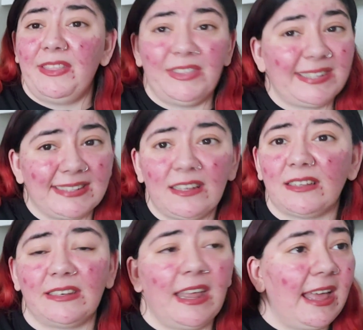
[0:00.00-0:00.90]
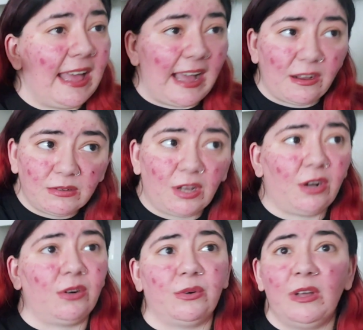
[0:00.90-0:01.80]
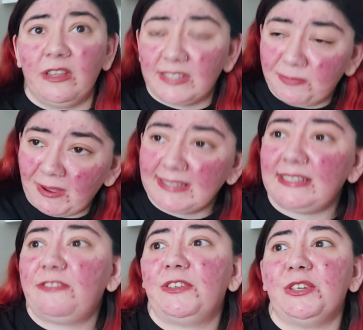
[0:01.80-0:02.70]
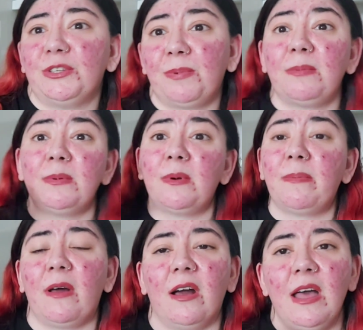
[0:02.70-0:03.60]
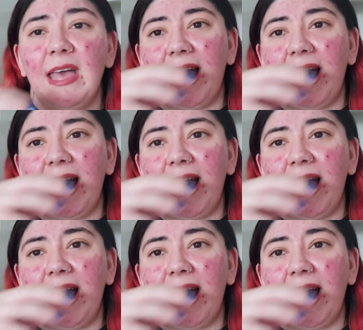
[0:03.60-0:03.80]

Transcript: the sun, alcohol, spicy food, blah, blah, blah, blah.